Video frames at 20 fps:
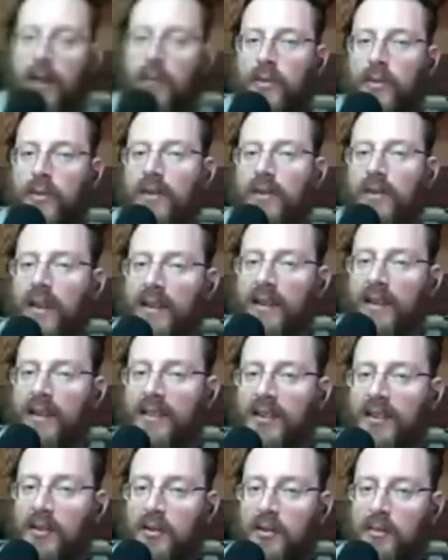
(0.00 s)
was it then
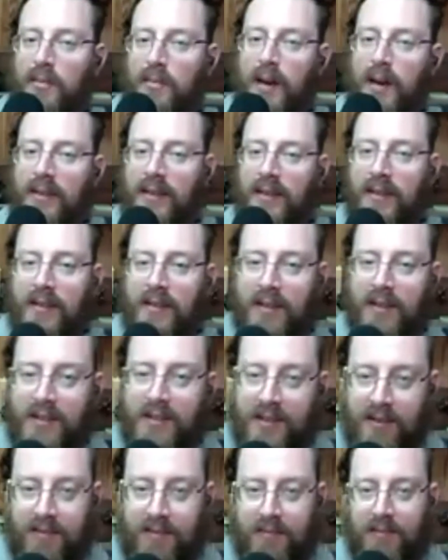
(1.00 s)
to make the
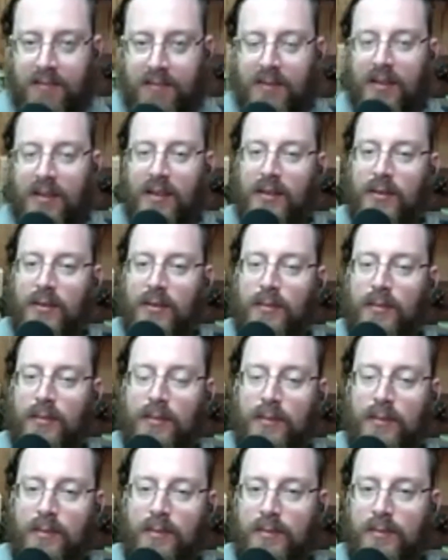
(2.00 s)
decision to
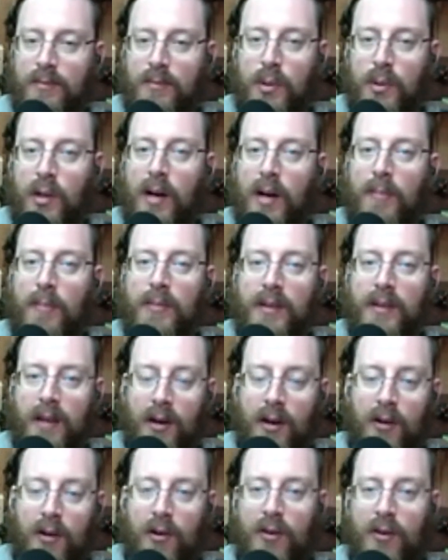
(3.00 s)
pull up, to
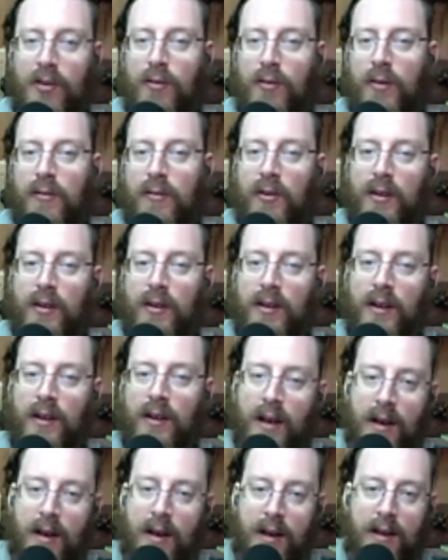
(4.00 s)
go across the river and
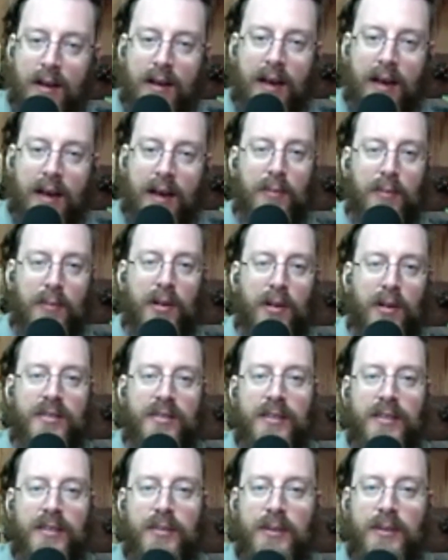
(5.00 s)
head to
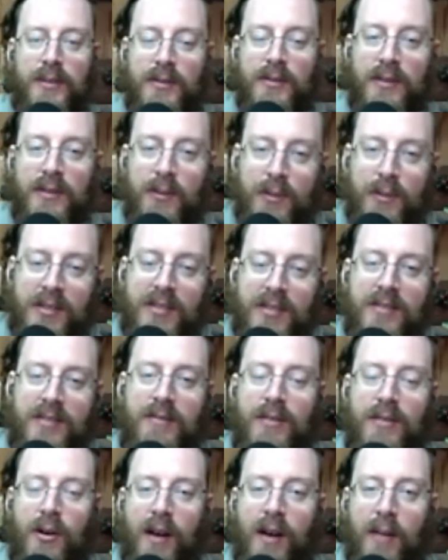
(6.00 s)
Middlesex, which
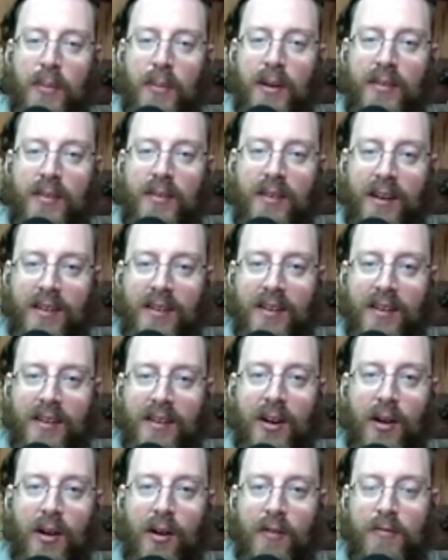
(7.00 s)
is not unprecedented?
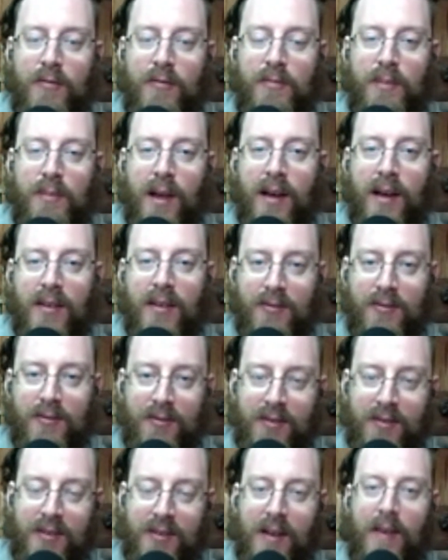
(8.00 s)
A lot of players
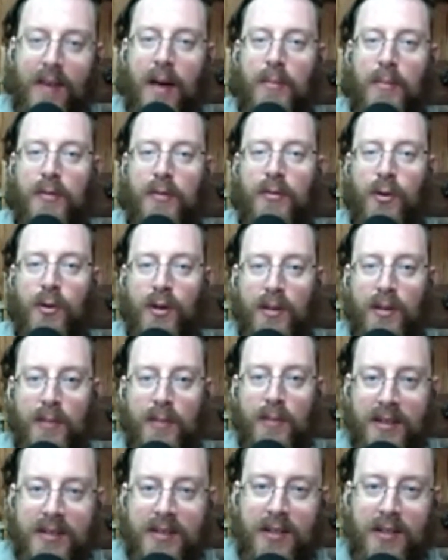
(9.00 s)
have done that before you.
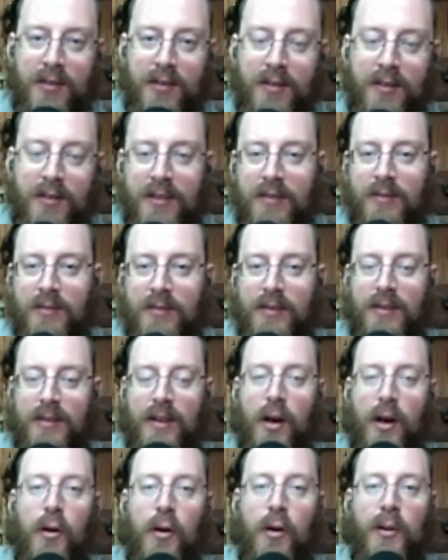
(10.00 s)
Mike Selby's a
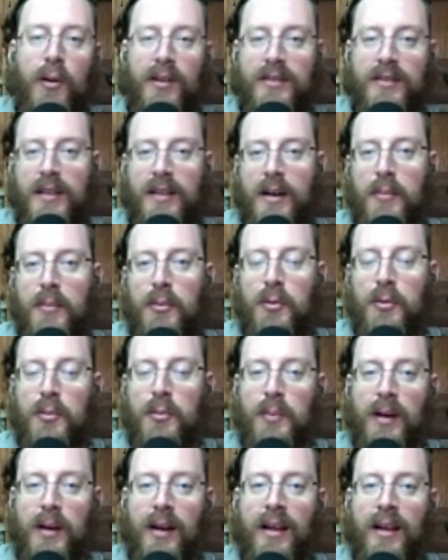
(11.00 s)
notable example.
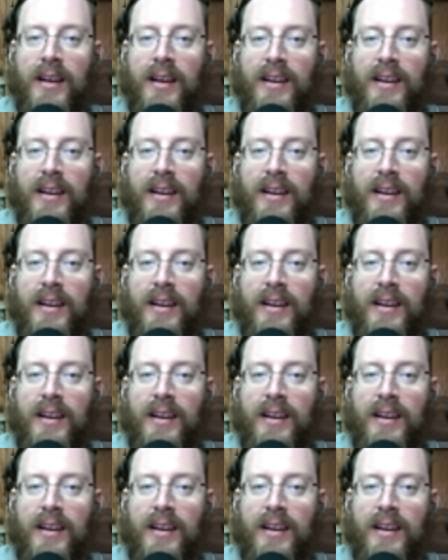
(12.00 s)
But